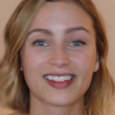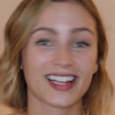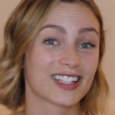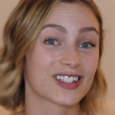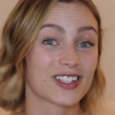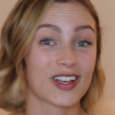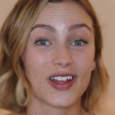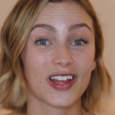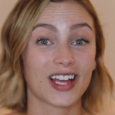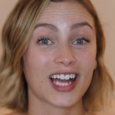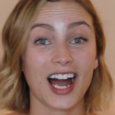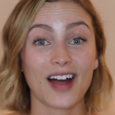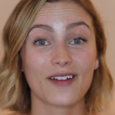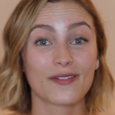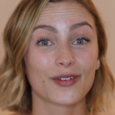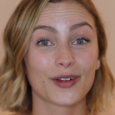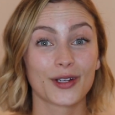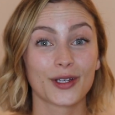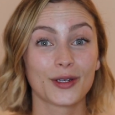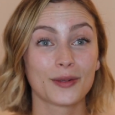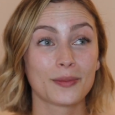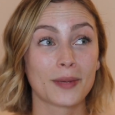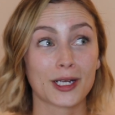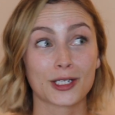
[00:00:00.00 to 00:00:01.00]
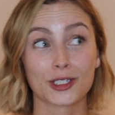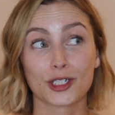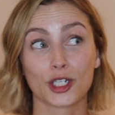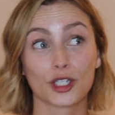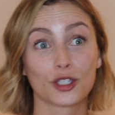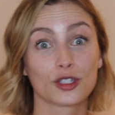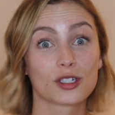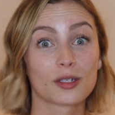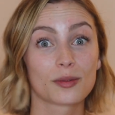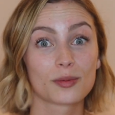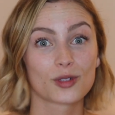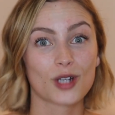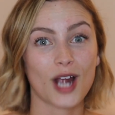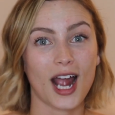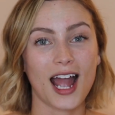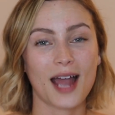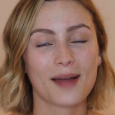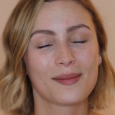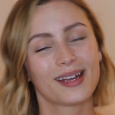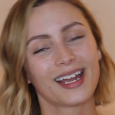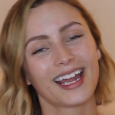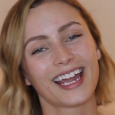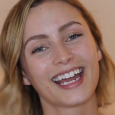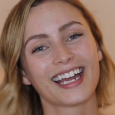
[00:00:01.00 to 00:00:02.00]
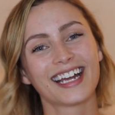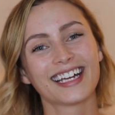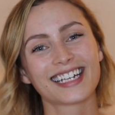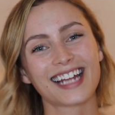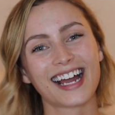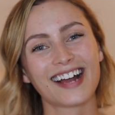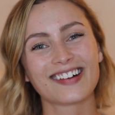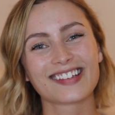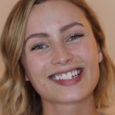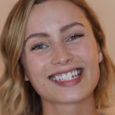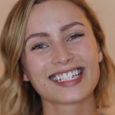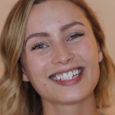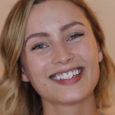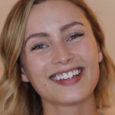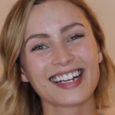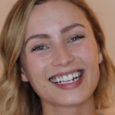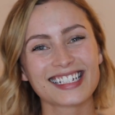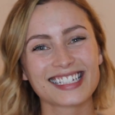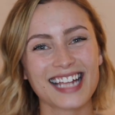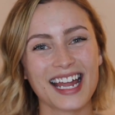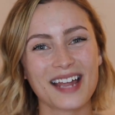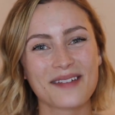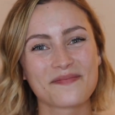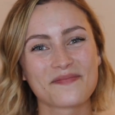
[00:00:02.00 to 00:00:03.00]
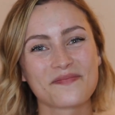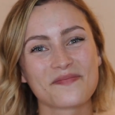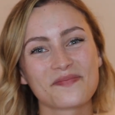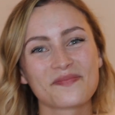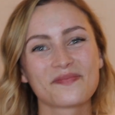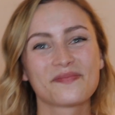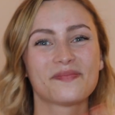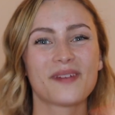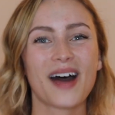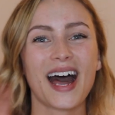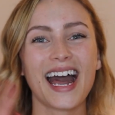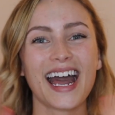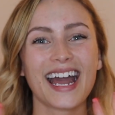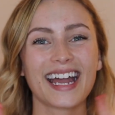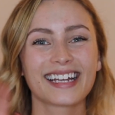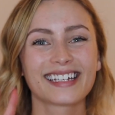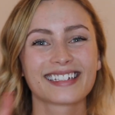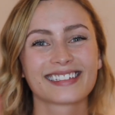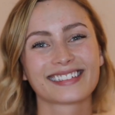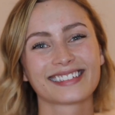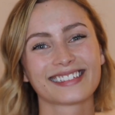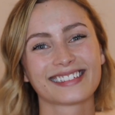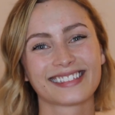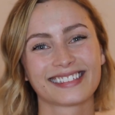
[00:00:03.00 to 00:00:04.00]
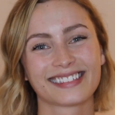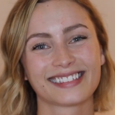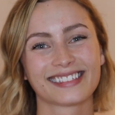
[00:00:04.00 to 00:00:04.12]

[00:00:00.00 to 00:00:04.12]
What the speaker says: That's all I got for you. Make sure you subscribe and I'll see you next time. Bye!